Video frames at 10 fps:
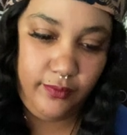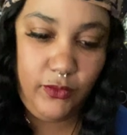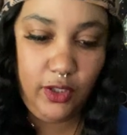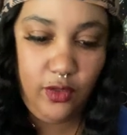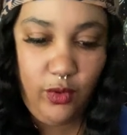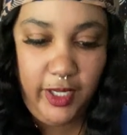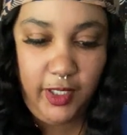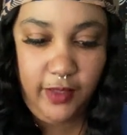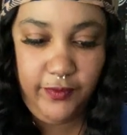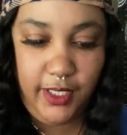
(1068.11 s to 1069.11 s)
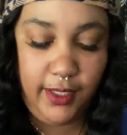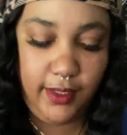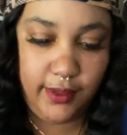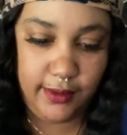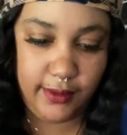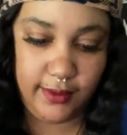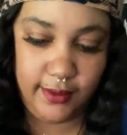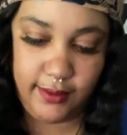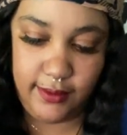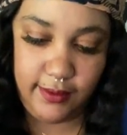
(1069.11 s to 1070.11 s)
The Queen of
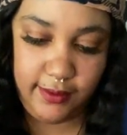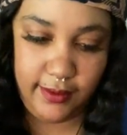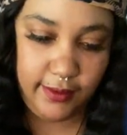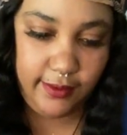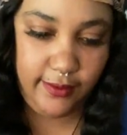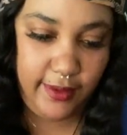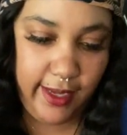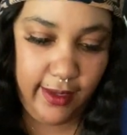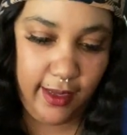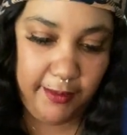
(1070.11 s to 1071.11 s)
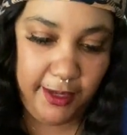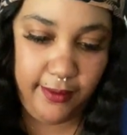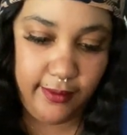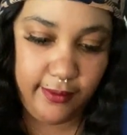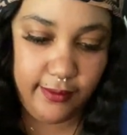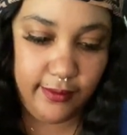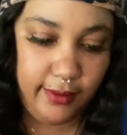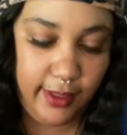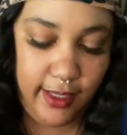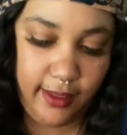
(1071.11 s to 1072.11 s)
Keys. That came out
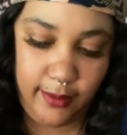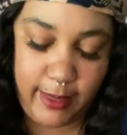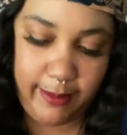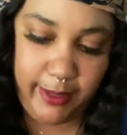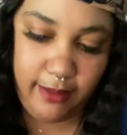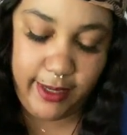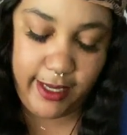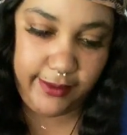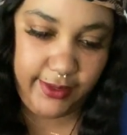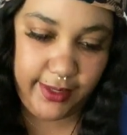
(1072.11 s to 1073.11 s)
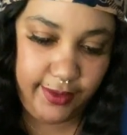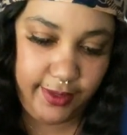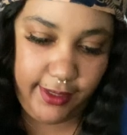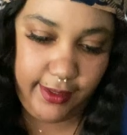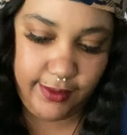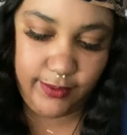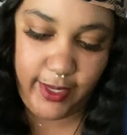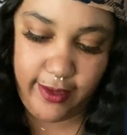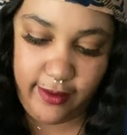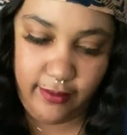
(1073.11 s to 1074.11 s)
in my pick-a-piles yesterday as
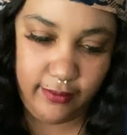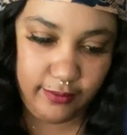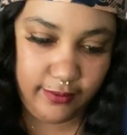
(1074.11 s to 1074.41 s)
well.